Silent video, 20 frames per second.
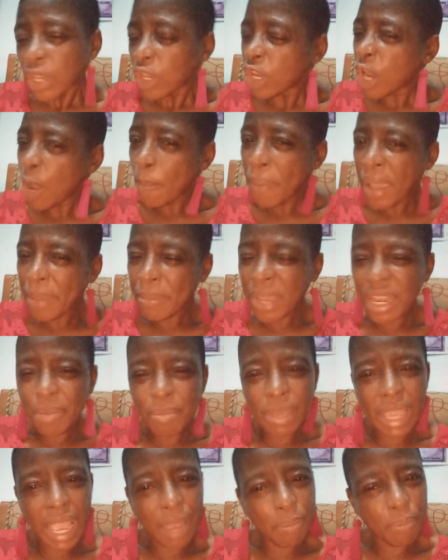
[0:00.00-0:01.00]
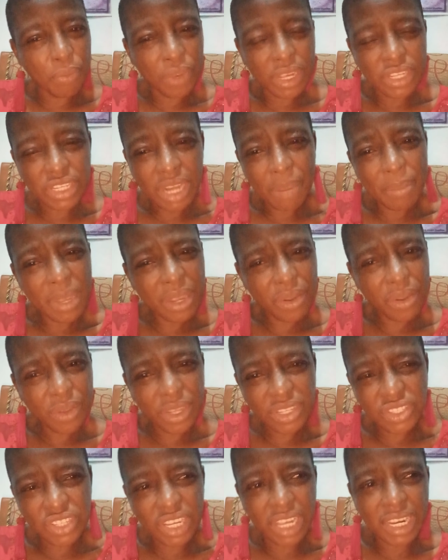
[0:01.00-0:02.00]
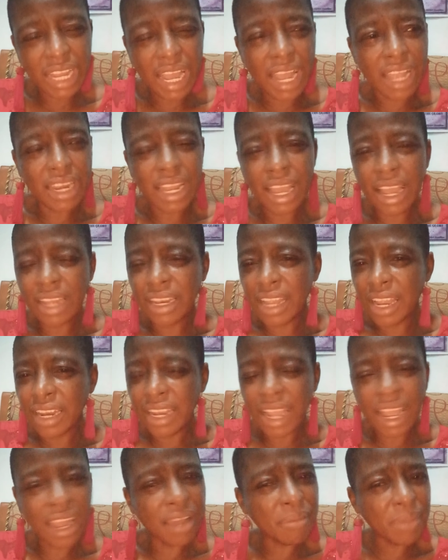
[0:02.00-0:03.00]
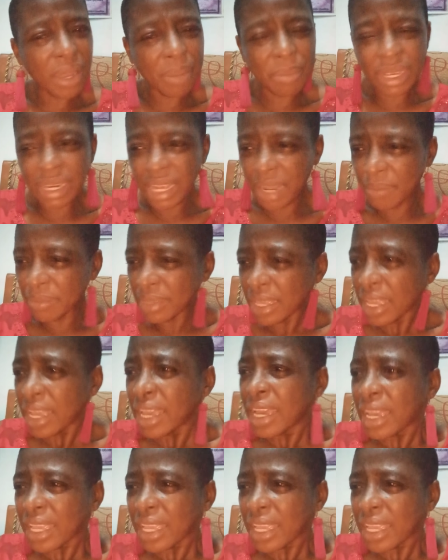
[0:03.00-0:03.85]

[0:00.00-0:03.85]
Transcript: You know, permit me, I preach. I'm a Christian, and I'm